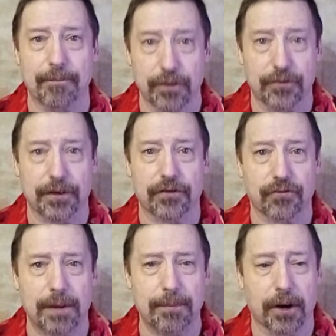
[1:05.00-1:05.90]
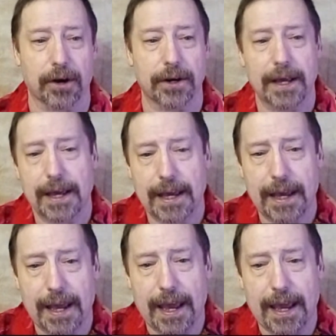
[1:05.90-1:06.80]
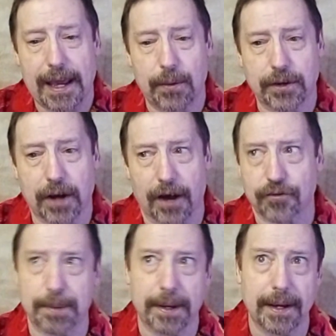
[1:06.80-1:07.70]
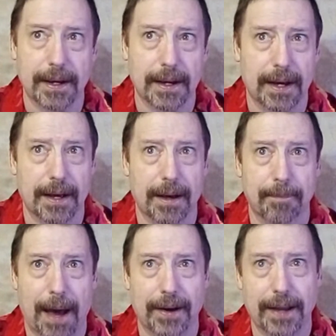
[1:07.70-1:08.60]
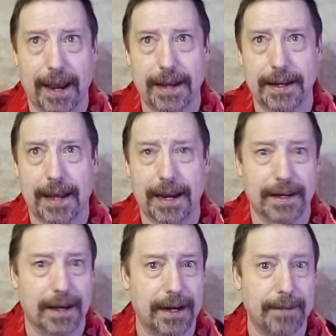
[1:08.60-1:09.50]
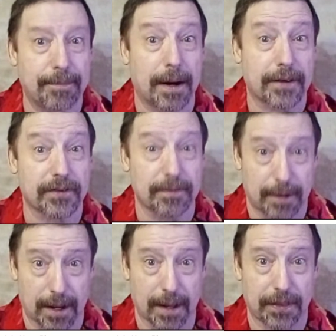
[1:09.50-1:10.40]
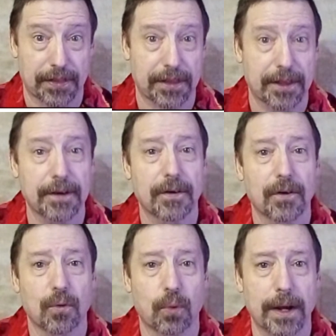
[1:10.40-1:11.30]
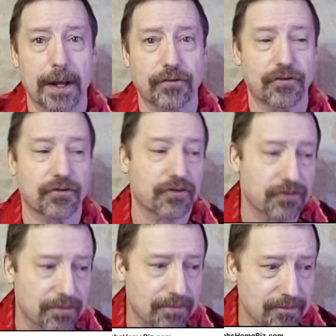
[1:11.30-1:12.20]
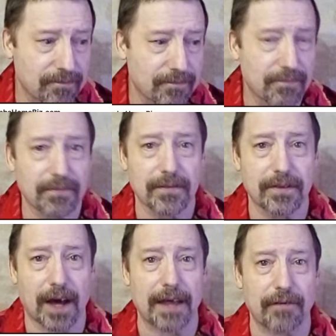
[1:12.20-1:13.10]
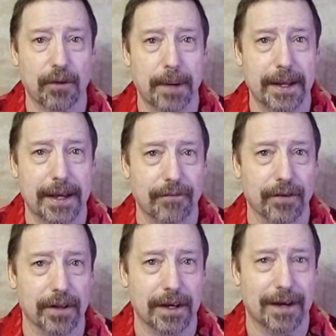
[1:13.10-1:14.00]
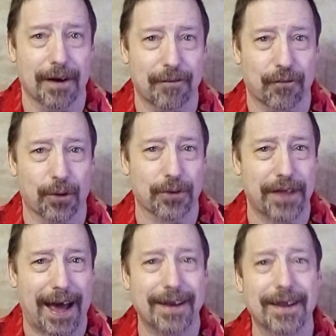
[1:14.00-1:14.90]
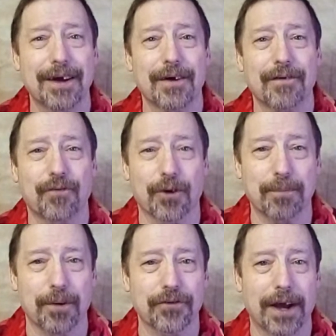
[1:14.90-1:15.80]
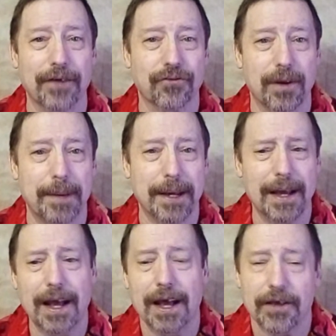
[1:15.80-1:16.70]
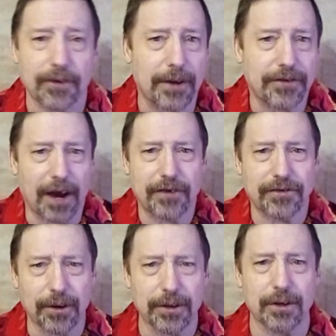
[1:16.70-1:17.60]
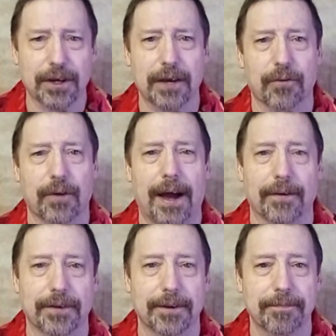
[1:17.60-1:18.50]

using StreamYard, it would cost me about 88, $90 a month, which not everybody can really afford that for multi-streaming. So I started looking around